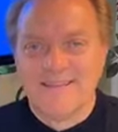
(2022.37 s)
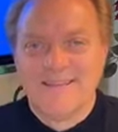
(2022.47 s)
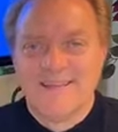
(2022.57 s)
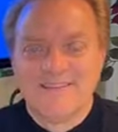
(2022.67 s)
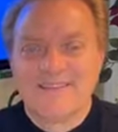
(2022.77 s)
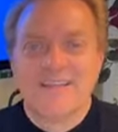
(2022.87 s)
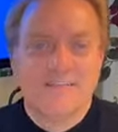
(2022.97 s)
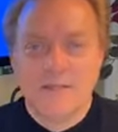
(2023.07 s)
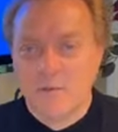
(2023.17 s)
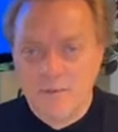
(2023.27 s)
this
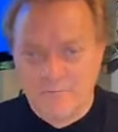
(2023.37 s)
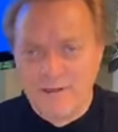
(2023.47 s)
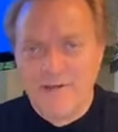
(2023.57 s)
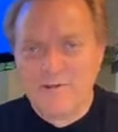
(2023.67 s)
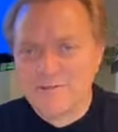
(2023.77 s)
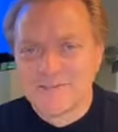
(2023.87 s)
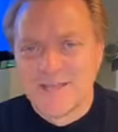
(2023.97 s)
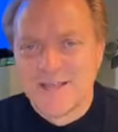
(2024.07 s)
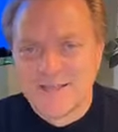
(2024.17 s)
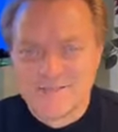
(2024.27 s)
idea that we follow the
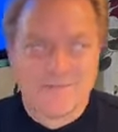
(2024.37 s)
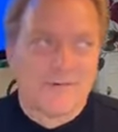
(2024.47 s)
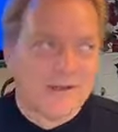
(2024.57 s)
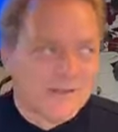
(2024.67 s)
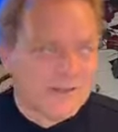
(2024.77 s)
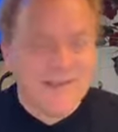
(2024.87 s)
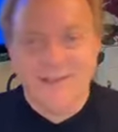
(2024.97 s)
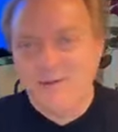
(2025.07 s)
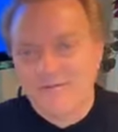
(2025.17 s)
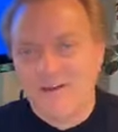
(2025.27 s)
science, right?
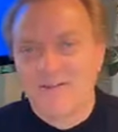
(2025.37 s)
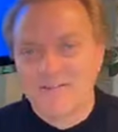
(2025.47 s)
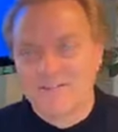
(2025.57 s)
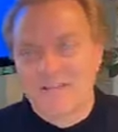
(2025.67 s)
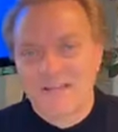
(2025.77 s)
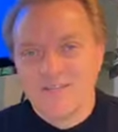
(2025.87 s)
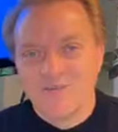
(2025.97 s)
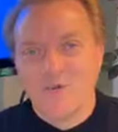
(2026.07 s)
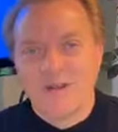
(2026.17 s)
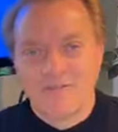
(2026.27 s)
We follow the science
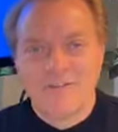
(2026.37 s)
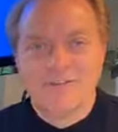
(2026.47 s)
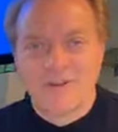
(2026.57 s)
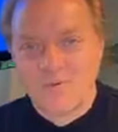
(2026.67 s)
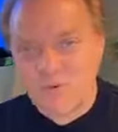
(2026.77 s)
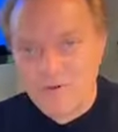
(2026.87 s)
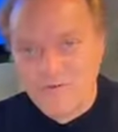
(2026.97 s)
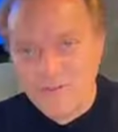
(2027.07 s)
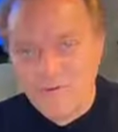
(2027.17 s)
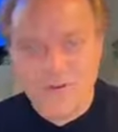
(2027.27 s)
when it fits our
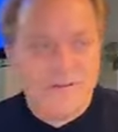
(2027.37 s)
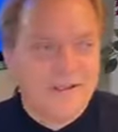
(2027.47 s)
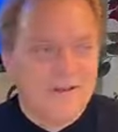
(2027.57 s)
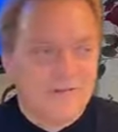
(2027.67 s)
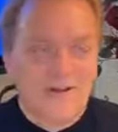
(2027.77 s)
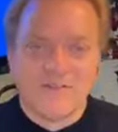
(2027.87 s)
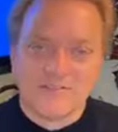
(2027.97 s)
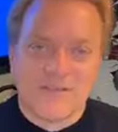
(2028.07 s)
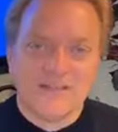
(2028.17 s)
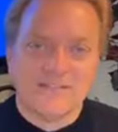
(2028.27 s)
worldview. We follow the
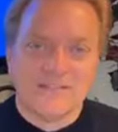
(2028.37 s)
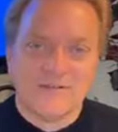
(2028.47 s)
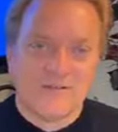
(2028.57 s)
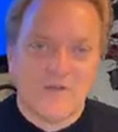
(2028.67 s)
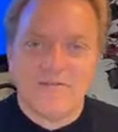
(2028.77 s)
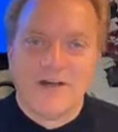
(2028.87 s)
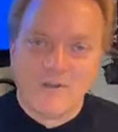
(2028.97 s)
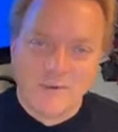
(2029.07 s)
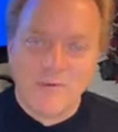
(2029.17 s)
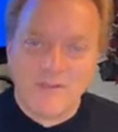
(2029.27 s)
science, don't follow
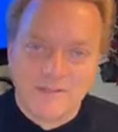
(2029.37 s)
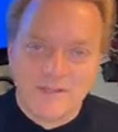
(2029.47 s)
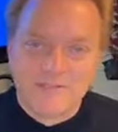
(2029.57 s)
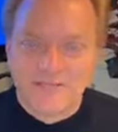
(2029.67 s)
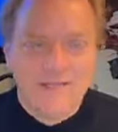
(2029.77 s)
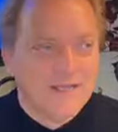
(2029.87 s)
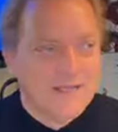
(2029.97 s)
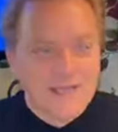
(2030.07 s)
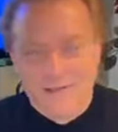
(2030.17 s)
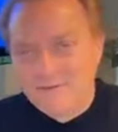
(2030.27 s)
it when it doesn't.
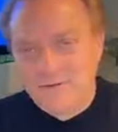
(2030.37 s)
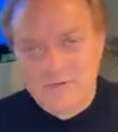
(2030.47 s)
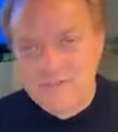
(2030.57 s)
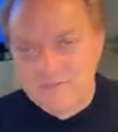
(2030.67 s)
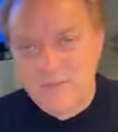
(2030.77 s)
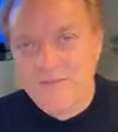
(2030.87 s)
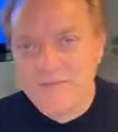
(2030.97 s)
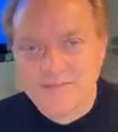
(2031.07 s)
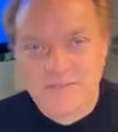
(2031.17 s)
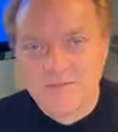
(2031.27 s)
And Christians may be
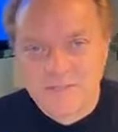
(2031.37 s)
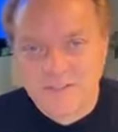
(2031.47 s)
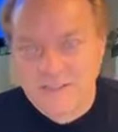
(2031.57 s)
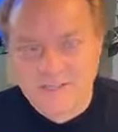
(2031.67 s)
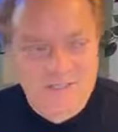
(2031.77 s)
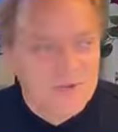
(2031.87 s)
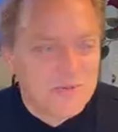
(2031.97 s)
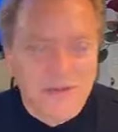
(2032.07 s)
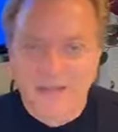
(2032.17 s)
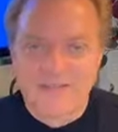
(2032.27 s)
subject to that too,
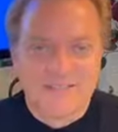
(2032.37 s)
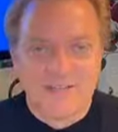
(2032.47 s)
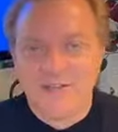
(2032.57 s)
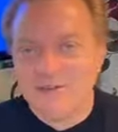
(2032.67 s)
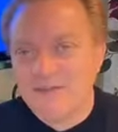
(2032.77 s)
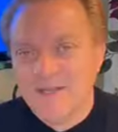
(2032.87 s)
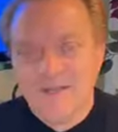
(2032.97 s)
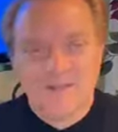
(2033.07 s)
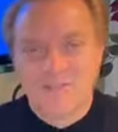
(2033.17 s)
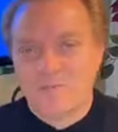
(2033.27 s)
but I can tell you
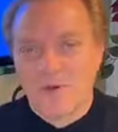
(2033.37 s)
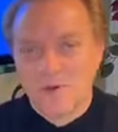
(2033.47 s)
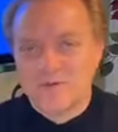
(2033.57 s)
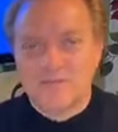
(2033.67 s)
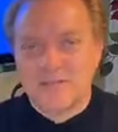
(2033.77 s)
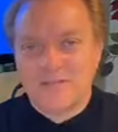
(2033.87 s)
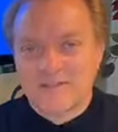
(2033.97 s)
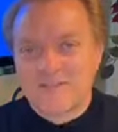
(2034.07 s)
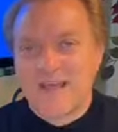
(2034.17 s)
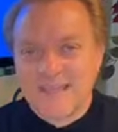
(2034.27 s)
the supposed
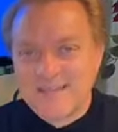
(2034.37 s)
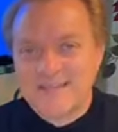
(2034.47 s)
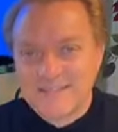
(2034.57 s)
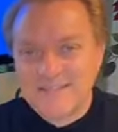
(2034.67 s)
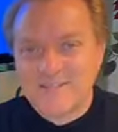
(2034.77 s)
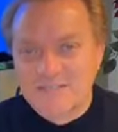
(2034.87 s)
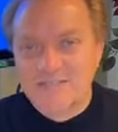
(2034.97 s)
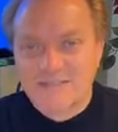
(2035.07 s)
scientism